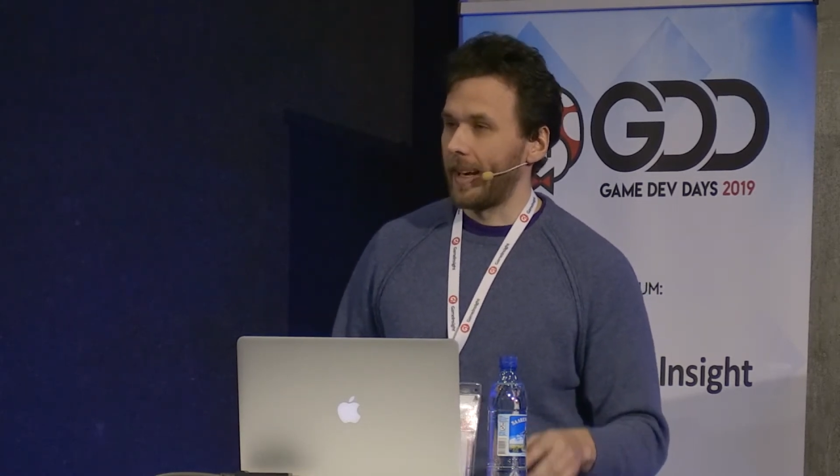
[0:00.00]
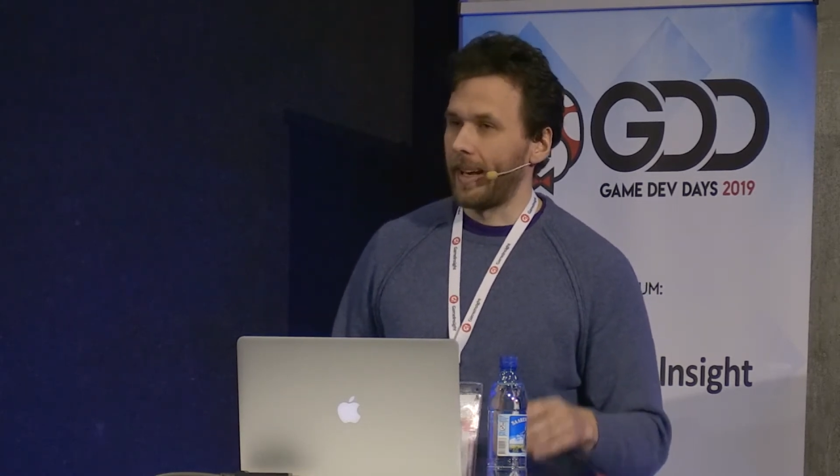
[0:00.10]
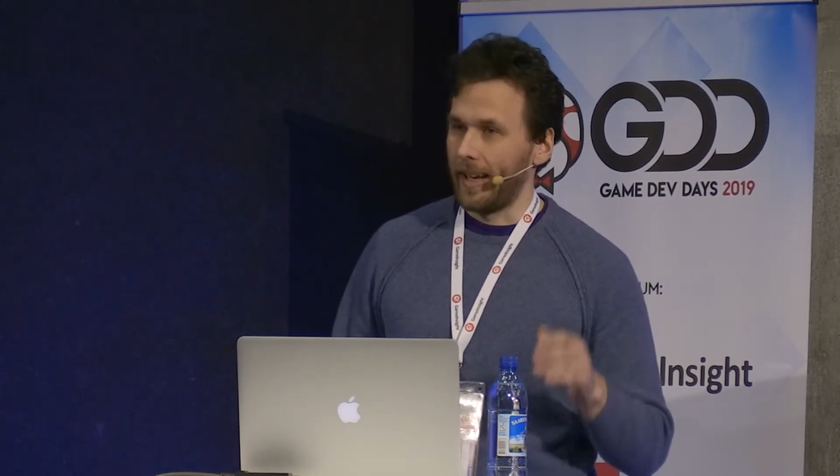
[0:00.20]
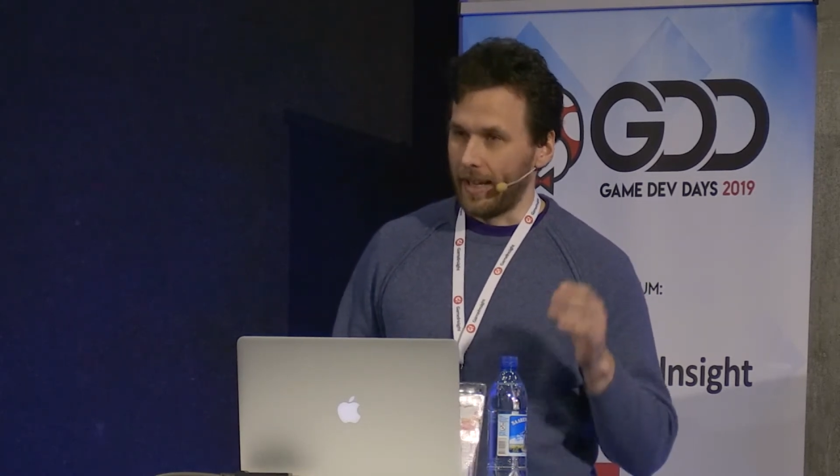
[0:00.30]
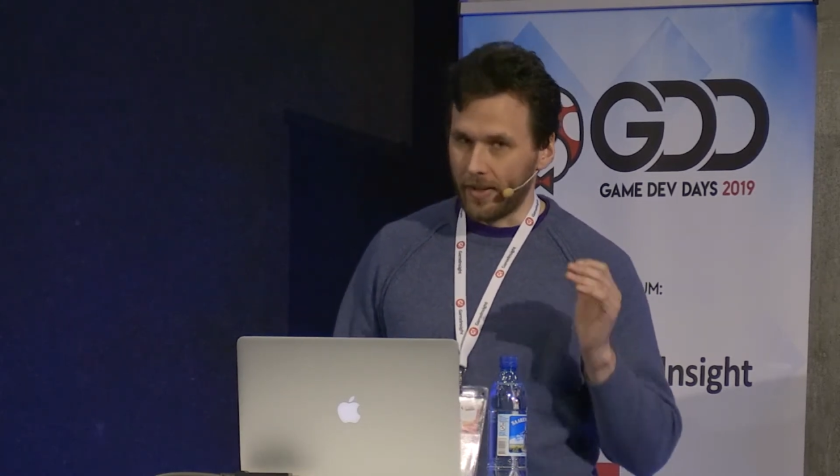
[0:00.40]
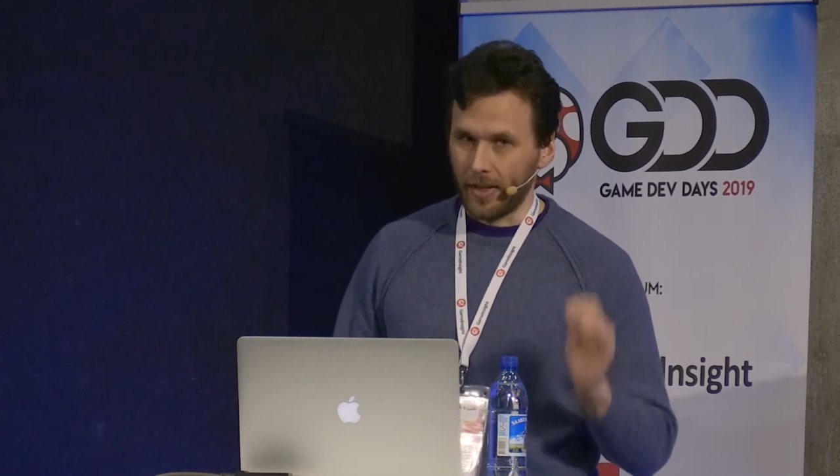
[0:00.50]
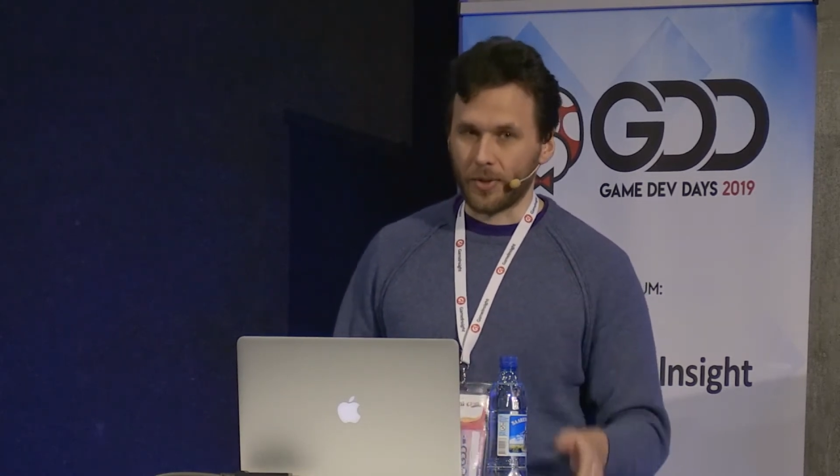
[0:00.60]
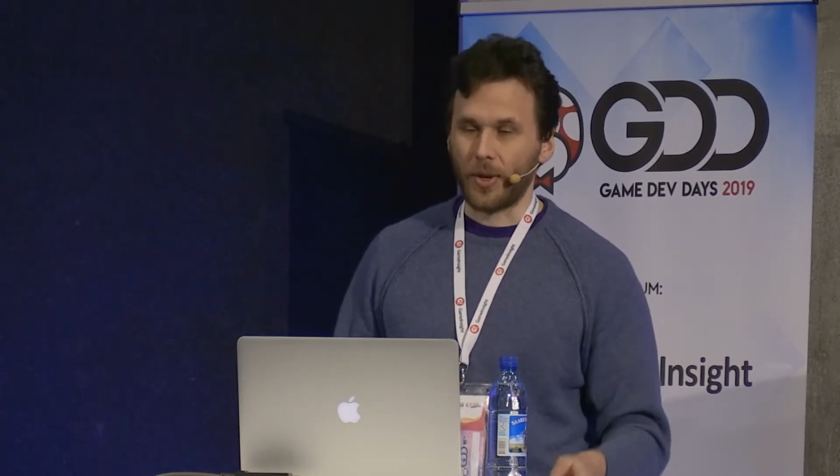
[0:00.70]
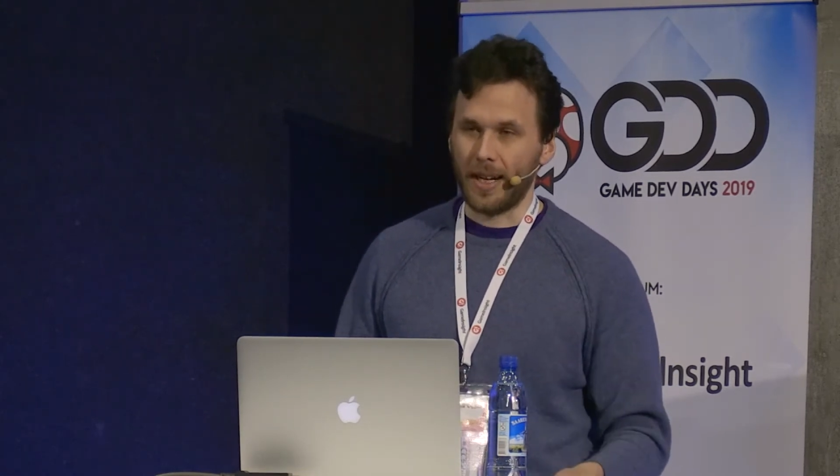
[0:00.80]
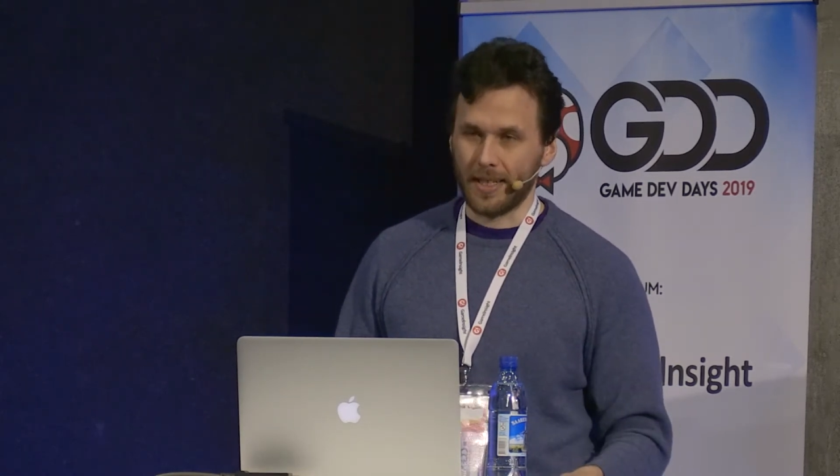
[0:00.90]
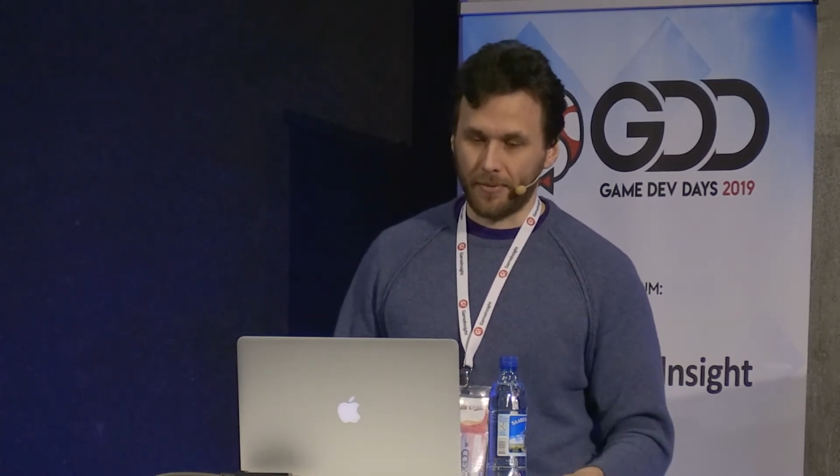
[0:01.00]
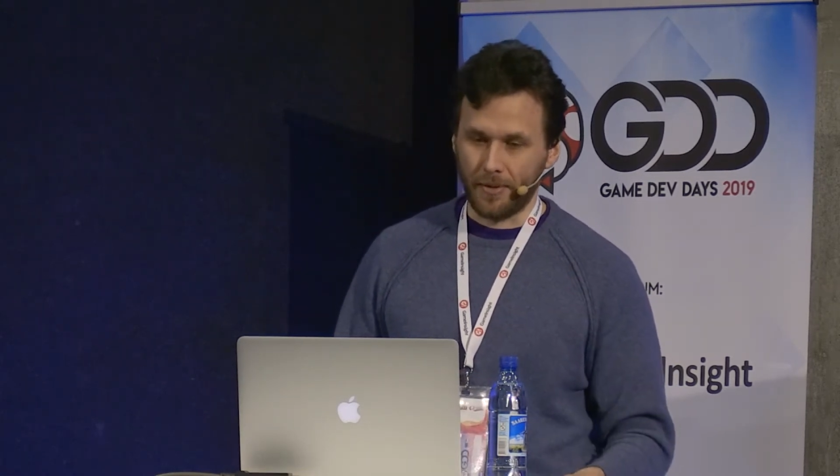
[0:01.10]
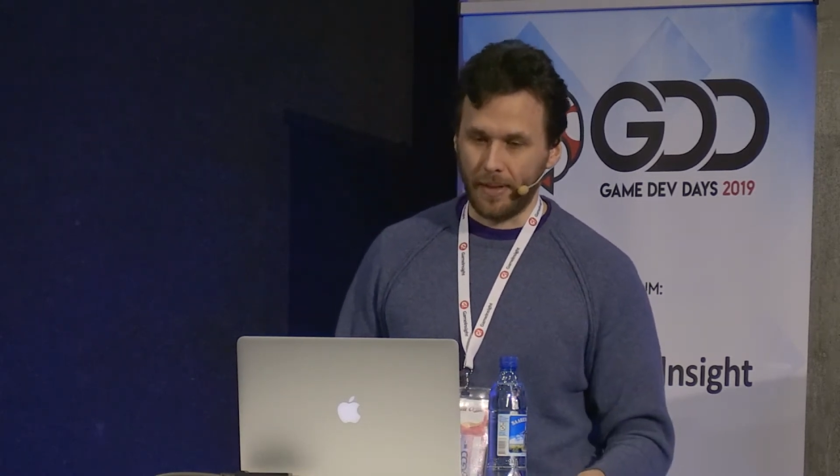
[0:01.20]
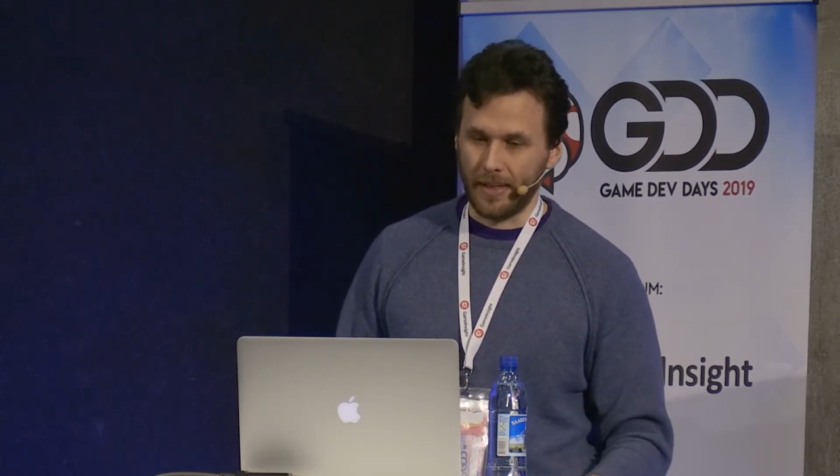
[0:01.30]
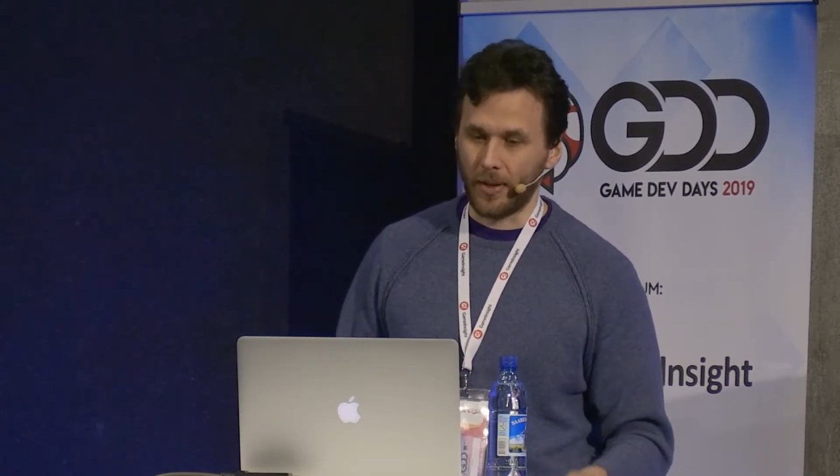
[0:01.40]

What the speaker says: and it crashed for me.